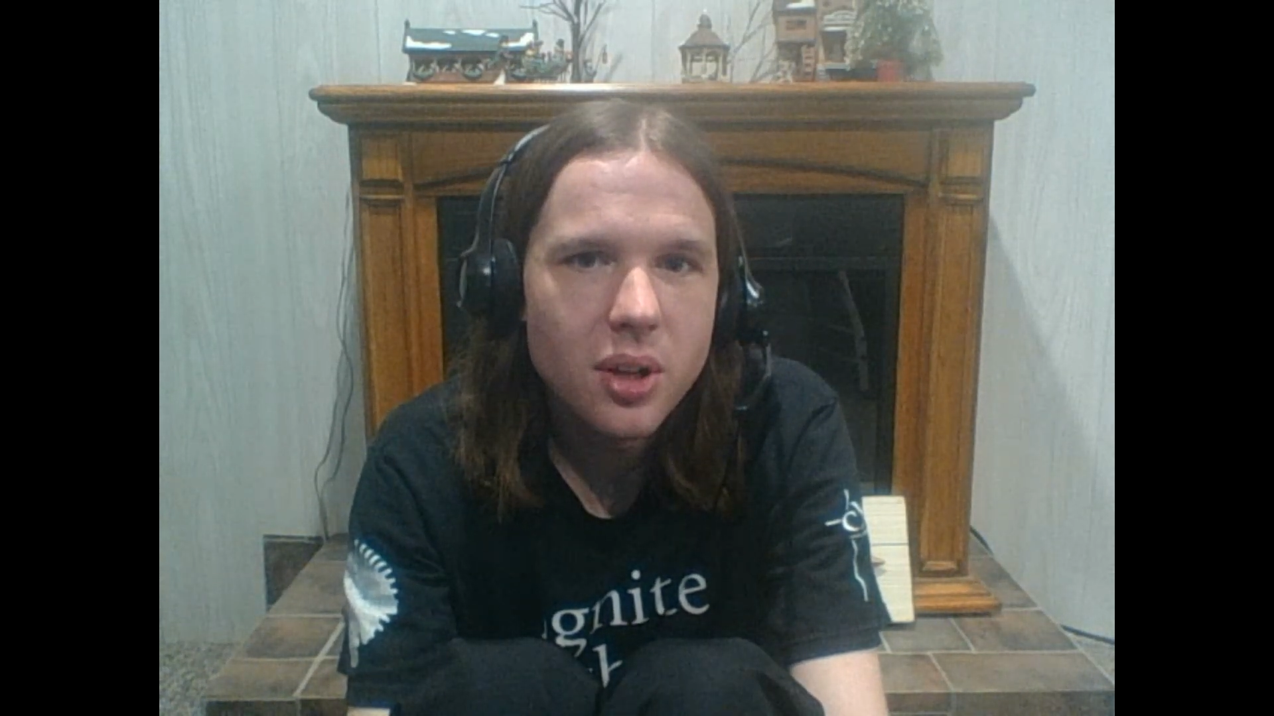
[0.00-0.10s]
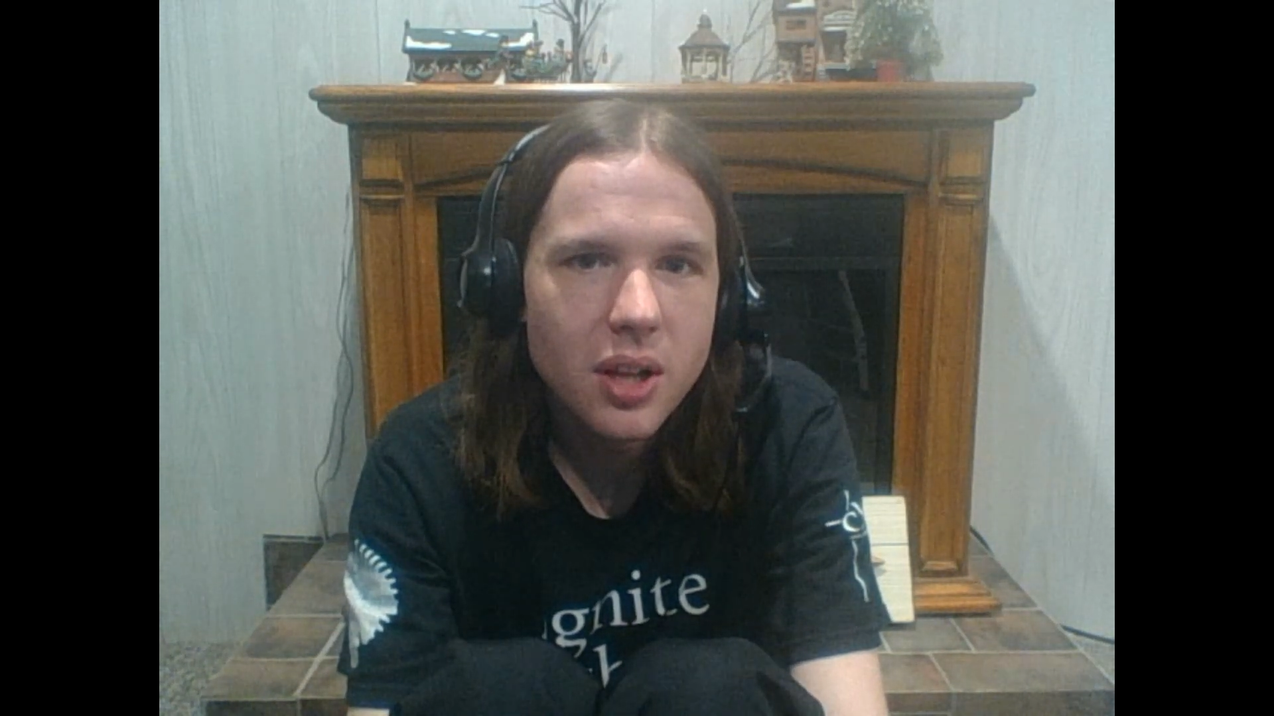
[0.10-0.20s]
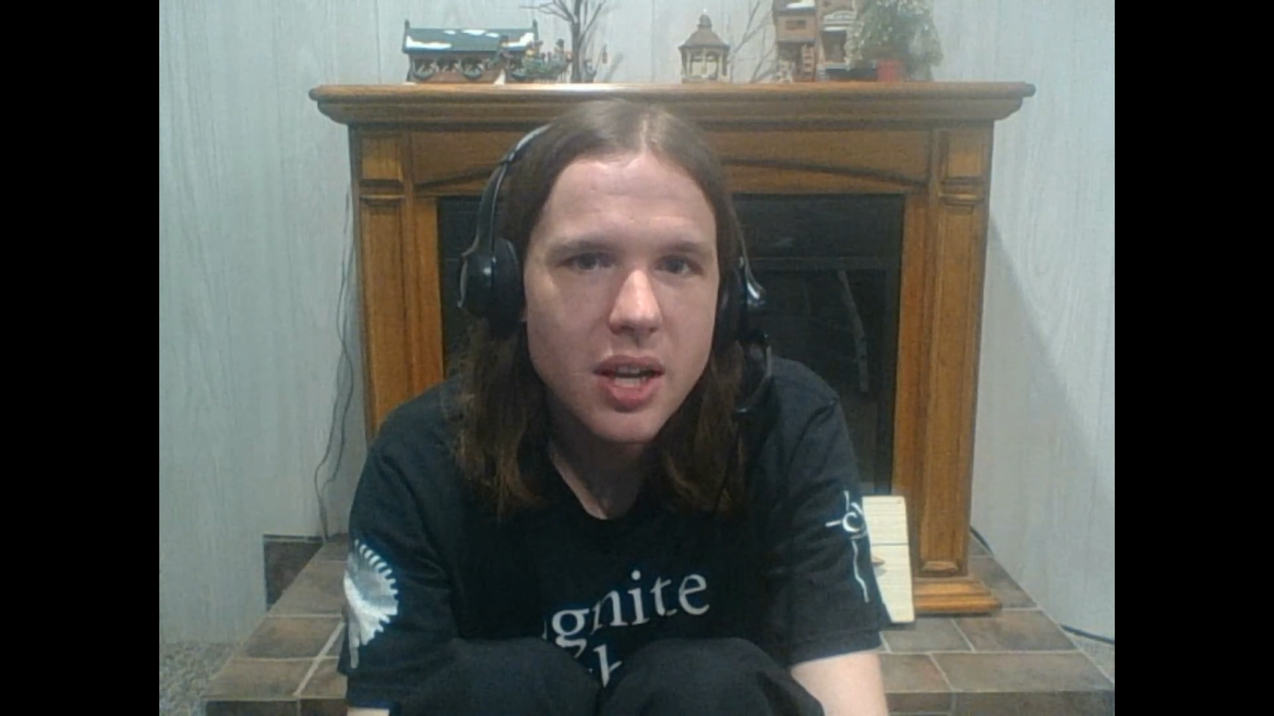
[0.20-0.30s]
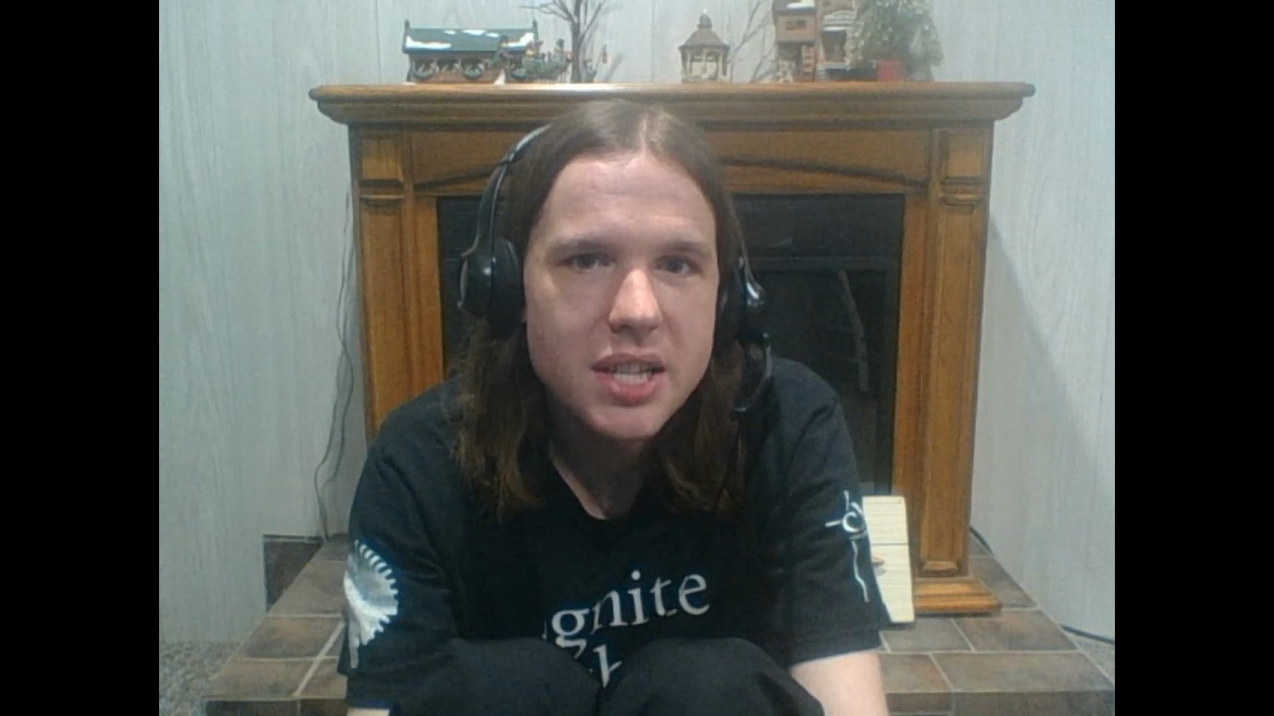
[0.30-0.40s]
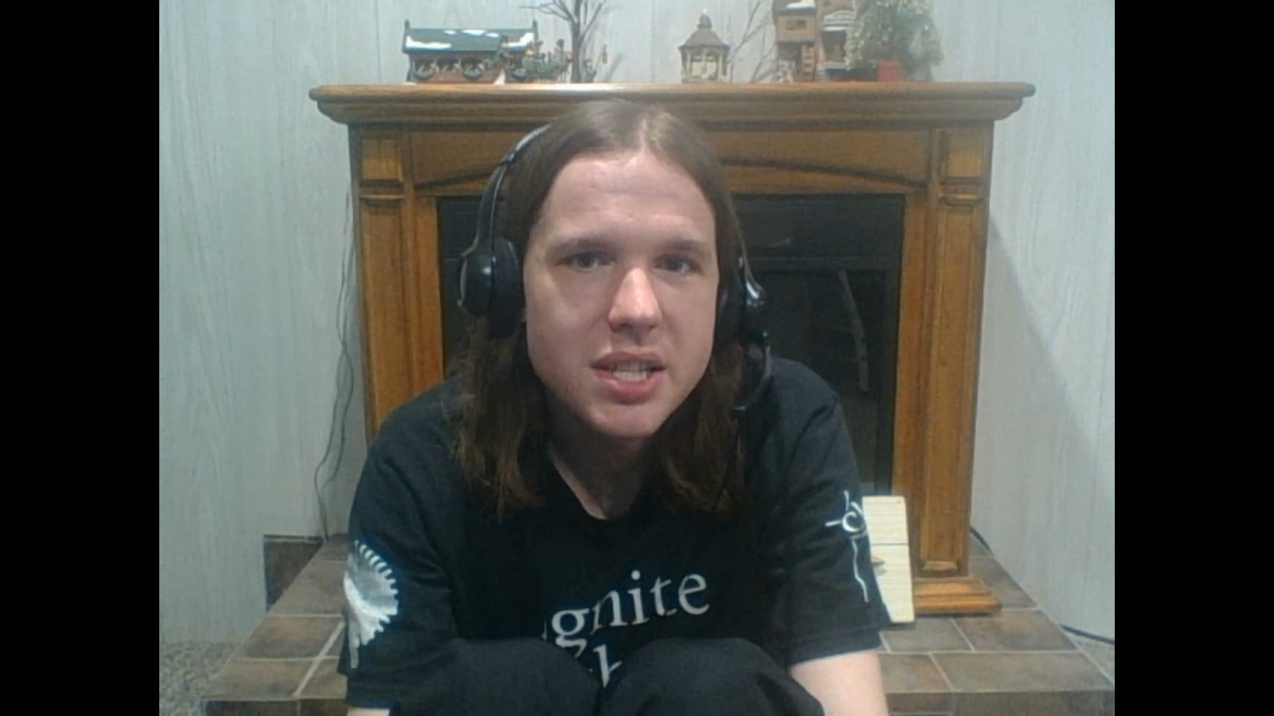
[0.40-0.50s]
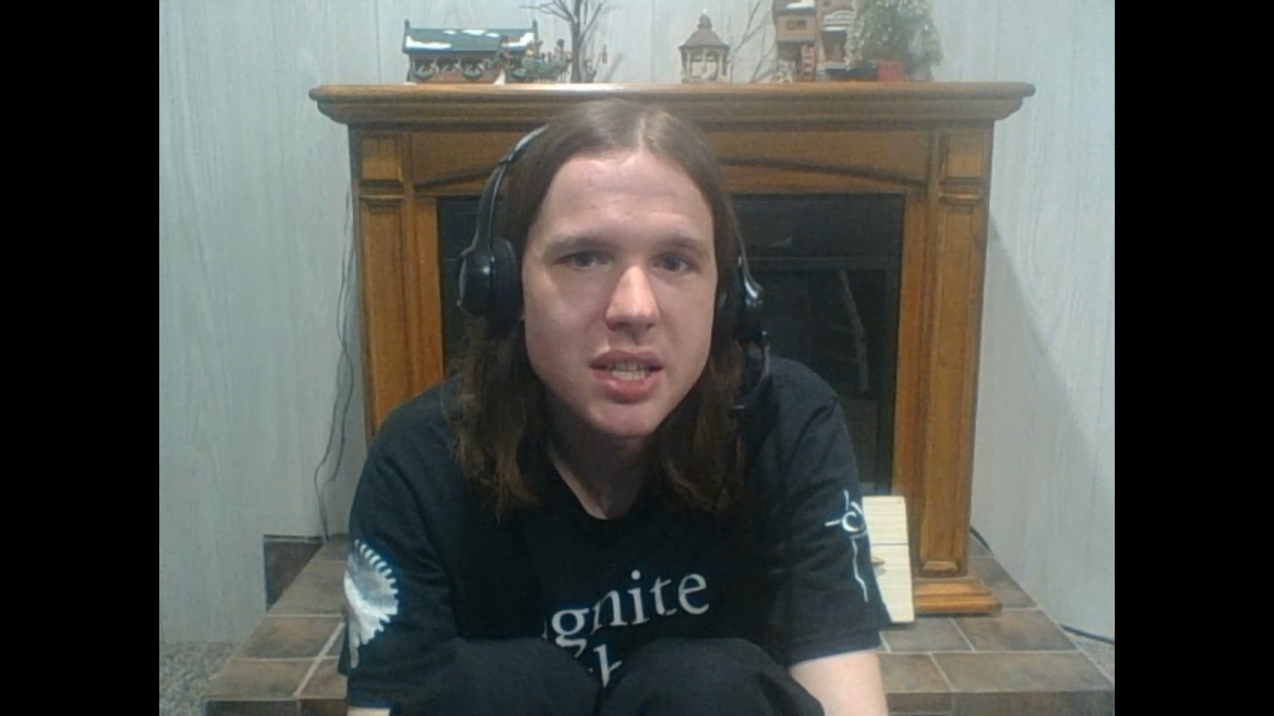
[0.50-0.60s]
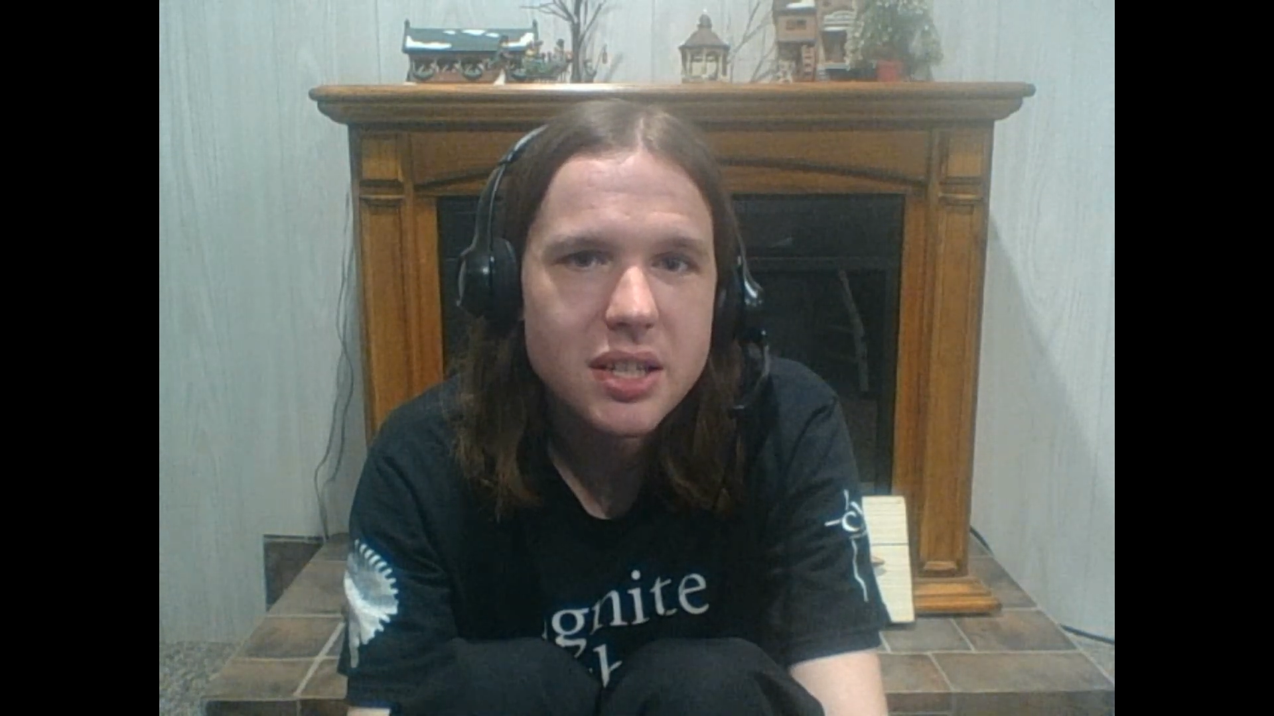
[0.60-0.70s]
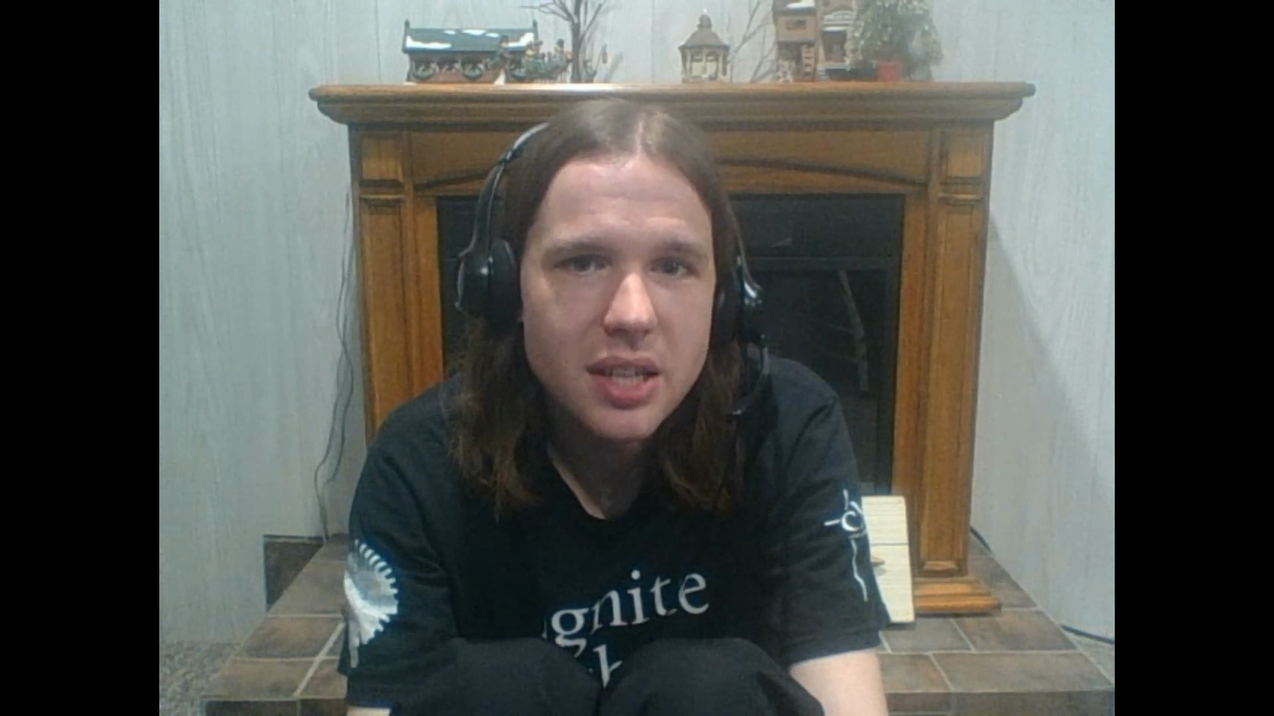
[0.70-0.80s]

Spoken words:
closet,